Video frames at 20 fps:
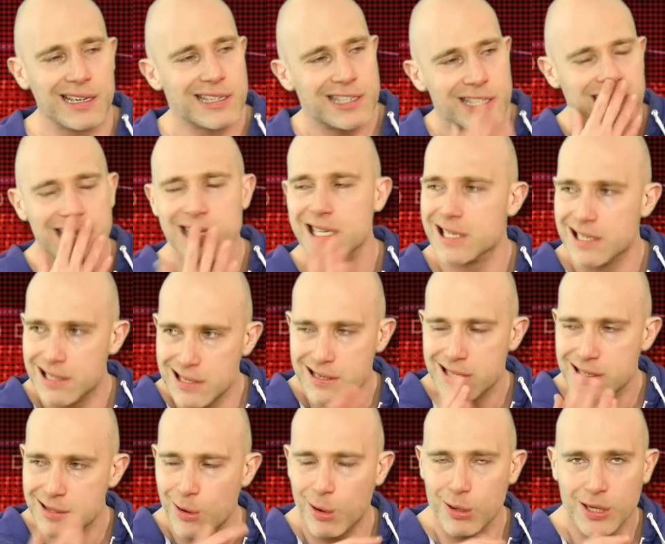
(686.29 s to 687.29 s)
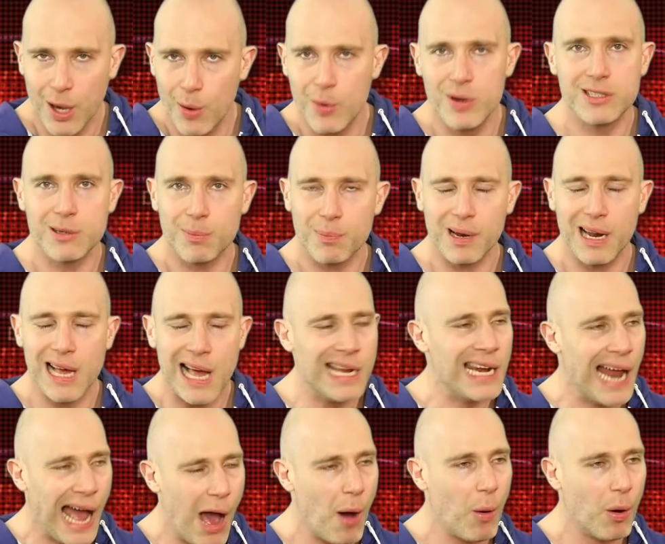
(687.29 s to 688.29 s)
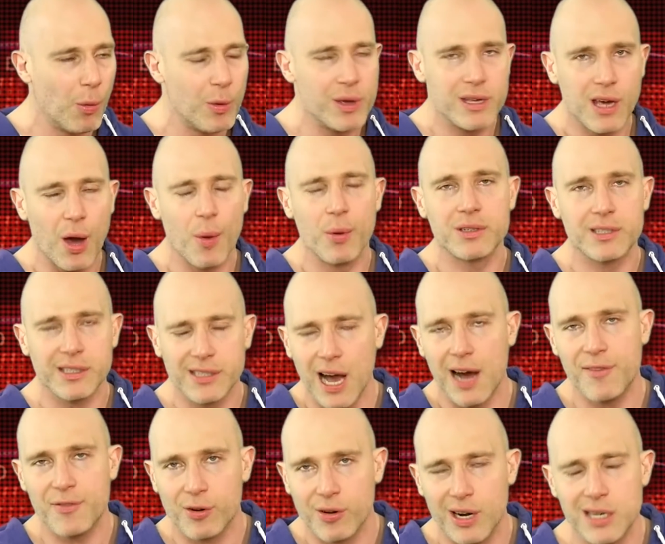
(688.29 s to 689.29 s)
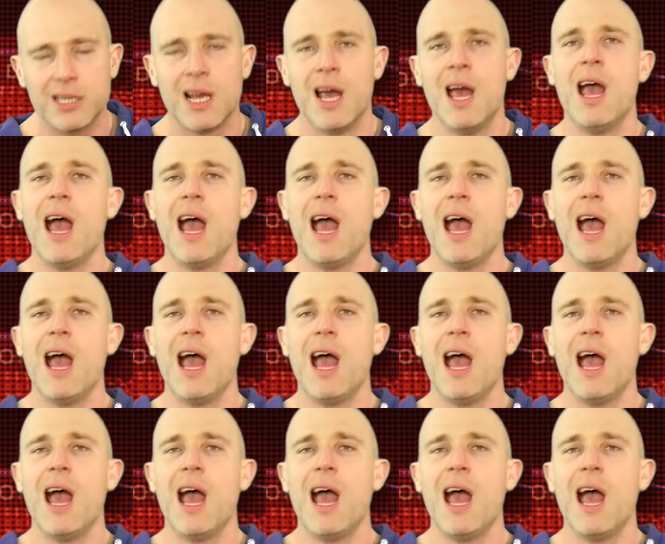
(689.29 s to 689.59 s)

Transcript: sheesh, this is not going to plan, how are we going to cover it?